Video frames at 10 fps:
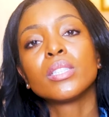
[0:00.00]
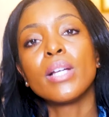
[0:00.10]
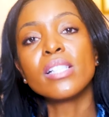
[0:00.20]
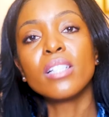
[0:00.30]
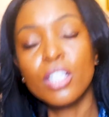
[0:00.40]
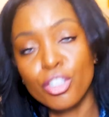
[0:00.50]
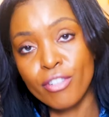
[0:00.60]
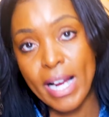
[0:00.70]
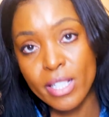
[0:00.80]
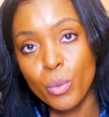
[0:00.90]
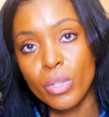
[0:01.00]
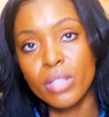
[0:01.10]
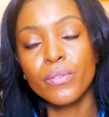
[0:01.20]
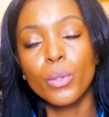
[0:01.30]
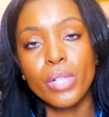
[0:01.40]
So, as an undergrad, you want
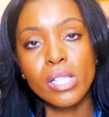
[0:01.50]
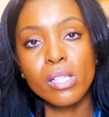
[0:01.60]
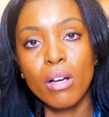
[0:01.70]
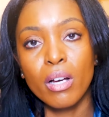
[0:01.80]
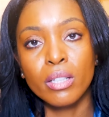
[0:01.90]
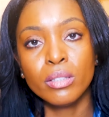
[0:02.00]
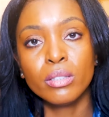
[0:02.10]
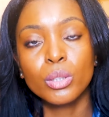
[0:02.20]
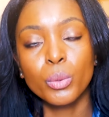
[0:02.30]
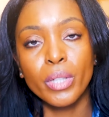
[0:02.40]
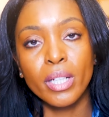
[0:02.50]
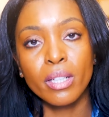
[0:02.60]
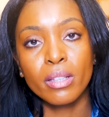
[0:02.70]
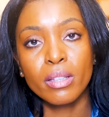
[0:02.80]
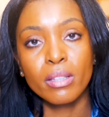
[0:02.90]
to focus on
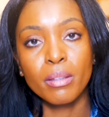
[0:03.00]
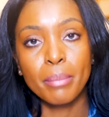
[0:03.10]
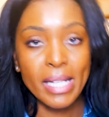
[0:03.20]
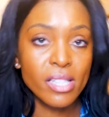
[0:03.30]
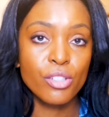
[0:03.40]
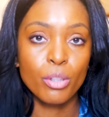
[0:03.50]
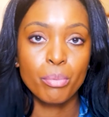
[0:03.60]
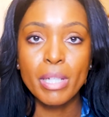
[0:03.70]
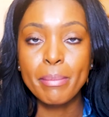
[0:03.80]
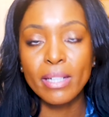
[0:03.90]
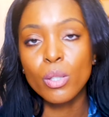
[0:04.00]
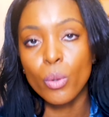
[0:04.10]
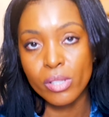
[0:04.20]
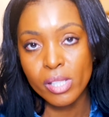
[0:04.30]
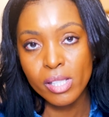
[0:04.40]
doing the best in your pre med
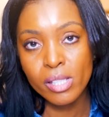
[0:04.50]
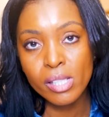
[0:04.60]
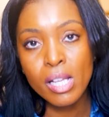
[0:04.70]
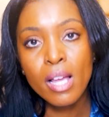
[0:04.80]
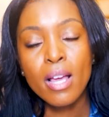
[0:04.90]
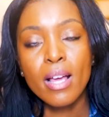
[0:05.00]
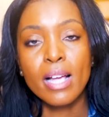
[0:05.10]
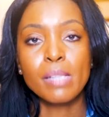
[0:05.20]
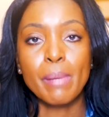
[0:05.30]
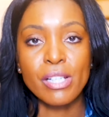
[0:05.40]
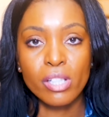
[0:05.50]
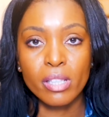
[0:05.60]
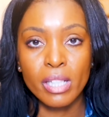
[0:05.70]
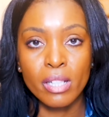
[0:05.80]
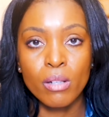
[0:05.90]
courses,
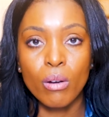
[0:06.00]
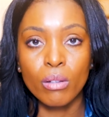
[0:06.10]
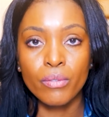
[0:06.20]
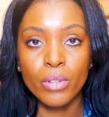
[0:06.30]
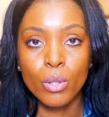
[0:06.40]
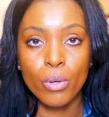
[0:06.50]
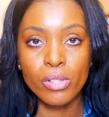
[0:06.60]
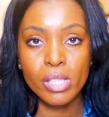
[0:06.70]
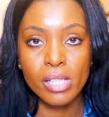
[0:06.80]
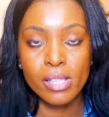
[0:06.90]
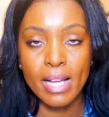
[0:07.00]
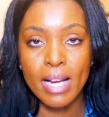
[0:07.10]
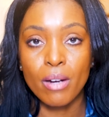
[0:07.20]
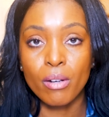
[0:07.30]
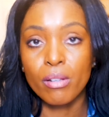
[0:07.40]
especially all of the courses that
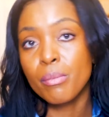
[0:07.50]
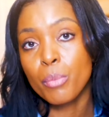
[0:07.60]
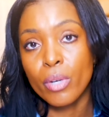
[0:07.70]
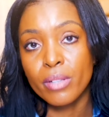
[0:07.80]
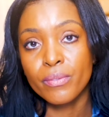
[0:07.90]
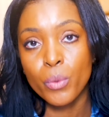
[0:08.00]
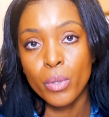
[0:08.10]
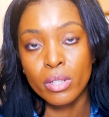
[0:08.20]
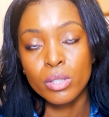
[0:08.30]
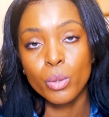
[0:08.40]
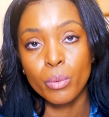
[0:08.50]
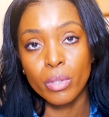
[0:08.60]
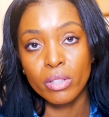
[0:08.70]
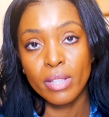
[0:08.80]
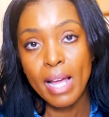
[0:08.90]
are important for doing
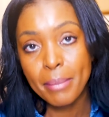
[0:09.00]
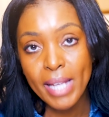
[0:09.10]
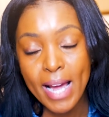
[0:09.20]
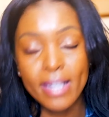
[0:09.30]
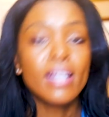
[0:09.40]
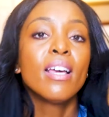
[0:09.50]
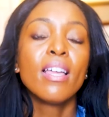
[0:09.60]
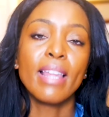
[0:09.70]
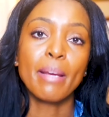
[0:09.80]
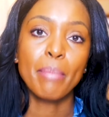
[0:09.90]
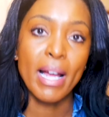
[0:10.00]
well on the MCAT, like